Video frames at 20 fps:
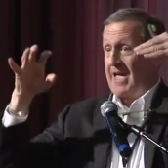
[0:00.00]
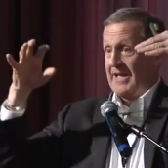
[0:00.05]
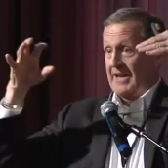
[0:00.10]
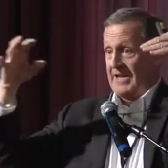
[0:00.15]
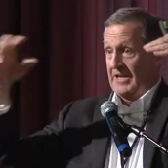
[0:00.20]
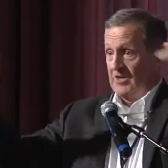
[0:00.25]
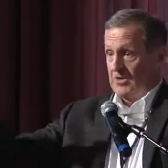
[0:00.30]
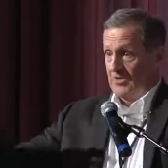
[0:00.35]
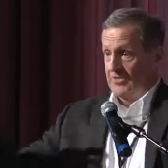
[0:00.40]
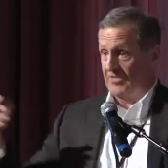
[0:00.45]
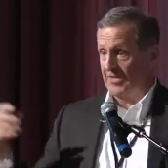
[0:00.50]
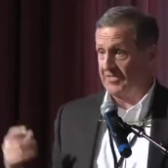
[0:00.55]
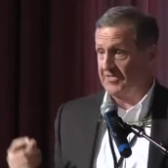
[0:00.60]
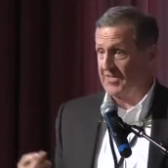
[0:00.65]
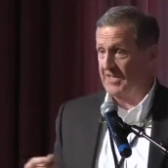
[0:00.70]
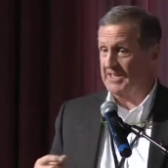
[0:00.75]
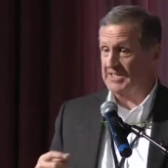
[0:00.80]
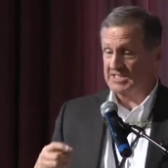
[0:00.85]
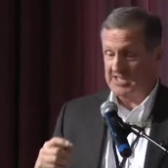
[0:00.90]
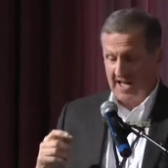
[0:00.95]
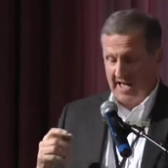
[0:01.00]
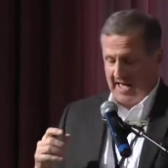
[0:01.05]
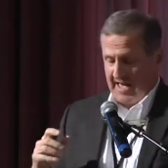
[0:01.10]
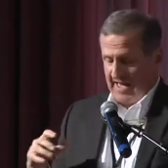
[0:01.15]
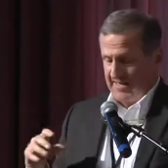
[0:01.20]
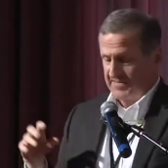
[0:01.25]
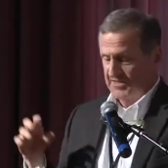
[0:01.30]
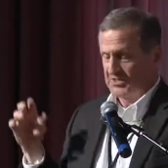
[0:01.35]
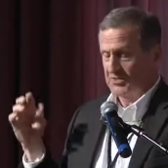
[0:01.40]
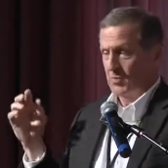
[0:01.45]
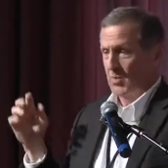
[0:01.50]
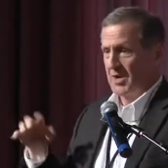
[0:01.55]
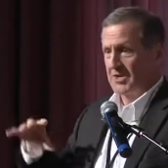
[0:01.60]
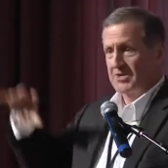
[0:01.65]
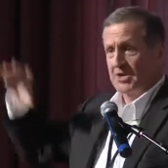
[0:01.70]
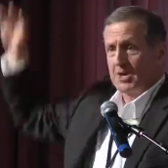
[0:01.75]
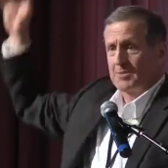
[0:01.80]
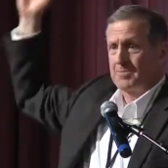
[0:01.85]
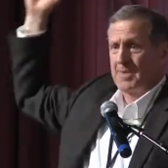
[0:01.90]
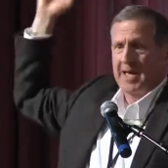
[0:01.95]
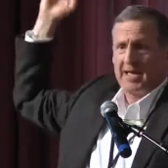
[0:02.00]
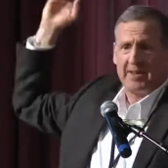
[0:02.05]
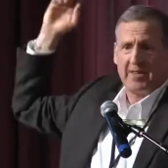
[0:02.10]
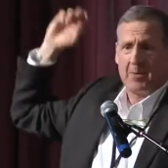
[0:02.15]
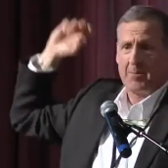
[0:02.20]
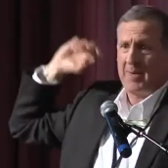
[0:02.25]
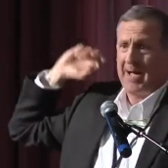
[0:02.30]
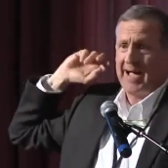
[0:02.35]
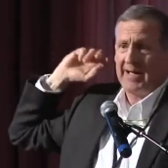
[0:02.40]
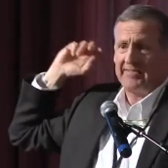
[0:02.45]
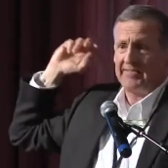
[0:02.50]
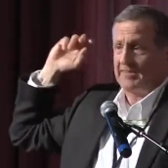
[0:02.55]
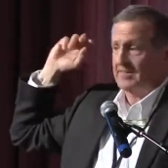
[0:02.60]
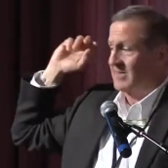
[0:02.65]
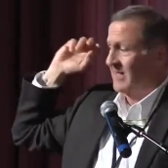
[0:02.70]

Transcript: and here are the things. And this one young man in the back of the